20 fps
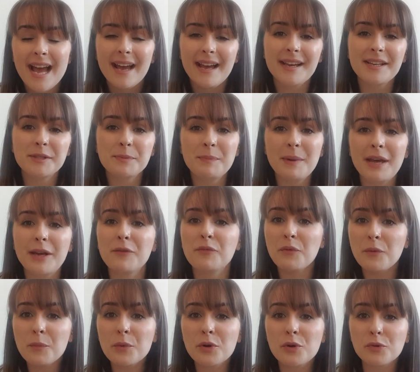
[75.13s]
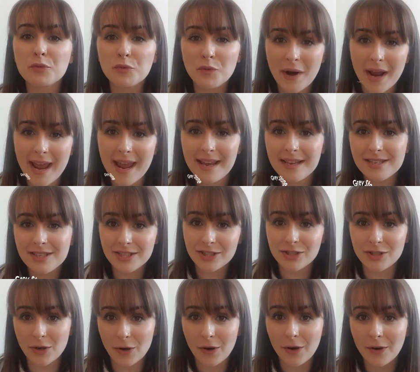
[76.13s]
it's made from grey
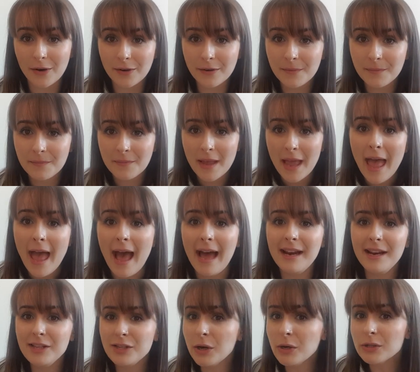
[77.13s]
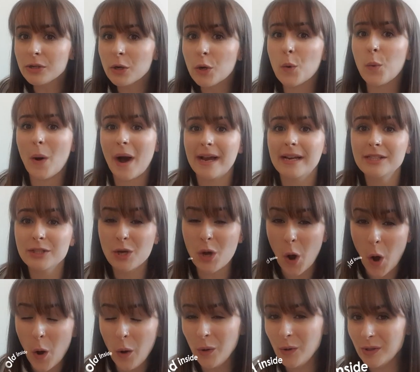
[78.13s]
stone, and it's also quite
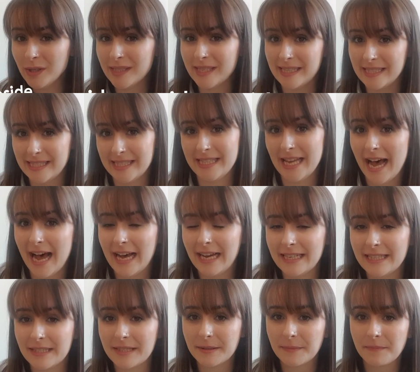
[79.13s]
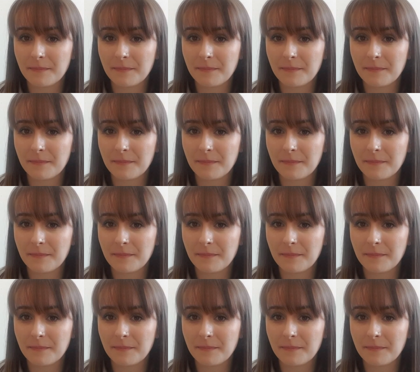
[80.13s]
cold inside.